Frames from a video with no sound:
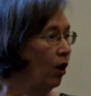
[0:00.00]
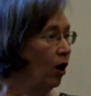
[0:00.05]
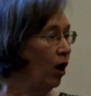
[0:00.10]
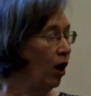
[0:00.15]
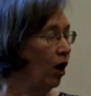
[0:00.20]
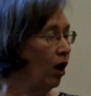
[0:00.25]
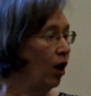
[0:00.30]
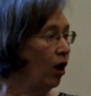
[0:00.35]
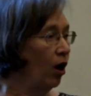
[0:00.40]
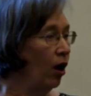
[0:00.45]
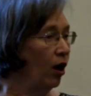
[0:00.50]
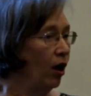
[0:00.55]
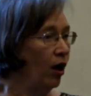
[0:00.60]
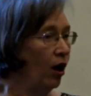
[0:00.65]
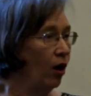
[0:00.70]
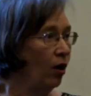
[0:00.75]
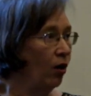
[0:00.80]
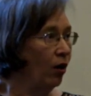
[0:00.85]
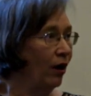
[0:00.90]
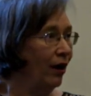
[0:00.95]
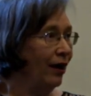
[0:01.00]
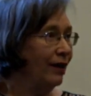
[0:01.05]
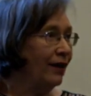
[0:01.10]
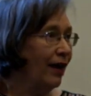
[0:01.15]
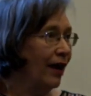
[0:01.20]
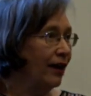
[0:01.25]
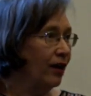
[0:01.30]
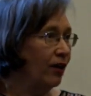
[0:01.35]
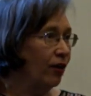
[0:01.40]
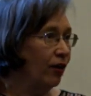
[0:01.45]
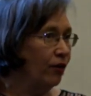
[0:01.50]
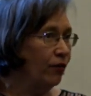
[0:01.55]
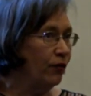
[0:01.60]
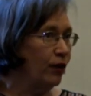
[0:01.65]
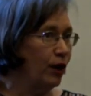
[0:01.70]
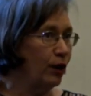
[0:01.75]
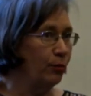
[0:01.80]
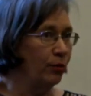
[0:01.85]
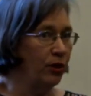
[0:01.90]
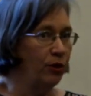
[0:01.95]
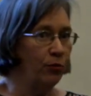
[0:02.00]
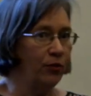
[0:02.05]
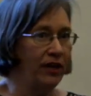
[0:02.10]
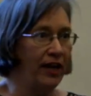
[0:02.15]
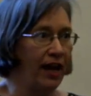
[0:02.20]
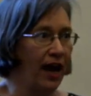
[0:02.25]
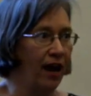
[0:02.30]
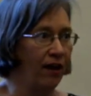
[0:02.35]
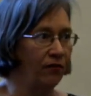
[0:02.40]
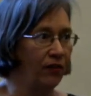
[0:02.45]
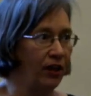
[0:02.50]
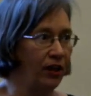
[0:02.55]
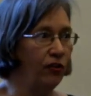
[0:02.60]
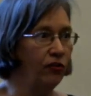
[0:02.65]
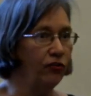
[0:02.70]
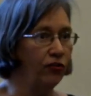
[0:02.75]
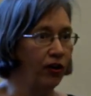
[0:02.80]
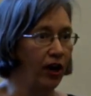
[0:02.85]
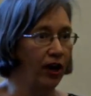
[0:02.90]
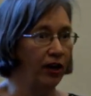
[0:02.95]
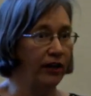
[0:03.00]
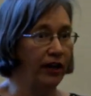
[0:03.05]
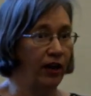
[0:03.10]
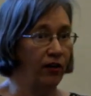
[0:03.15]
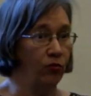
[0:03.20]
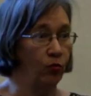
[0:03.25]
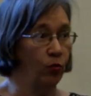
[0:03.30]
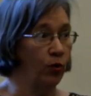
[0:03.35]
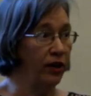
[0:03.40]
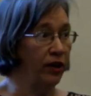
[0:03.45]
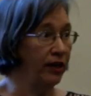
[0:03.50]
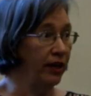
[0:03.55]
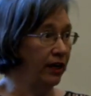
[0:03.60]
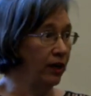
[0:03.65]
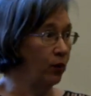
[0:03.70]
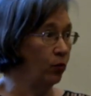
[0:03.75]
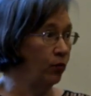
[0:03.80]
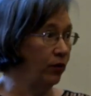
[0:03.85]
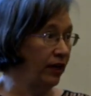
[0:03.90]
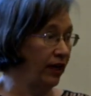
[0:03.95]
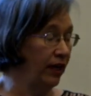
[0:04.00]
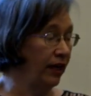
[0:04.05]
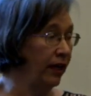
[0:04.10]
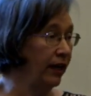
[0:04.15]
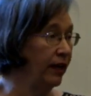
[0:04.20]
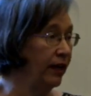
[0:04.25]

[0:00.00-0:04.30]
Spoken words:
like in our family, we have, each child has 1 day a week.